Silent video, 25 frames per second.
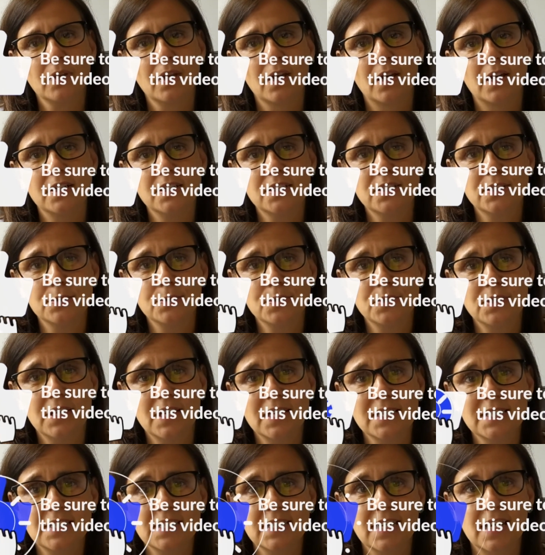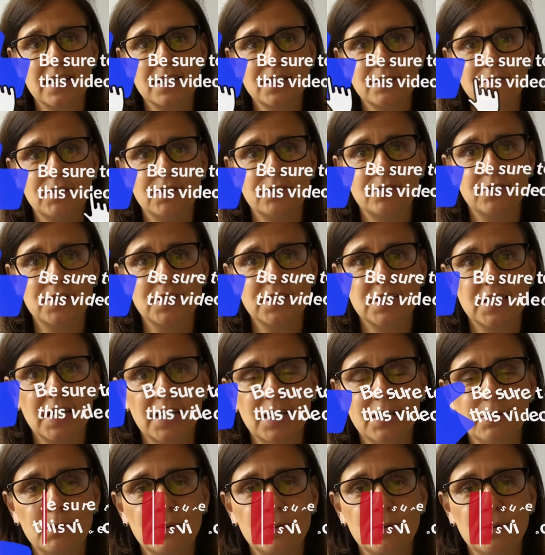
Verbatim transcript: And so that's the end of it for today.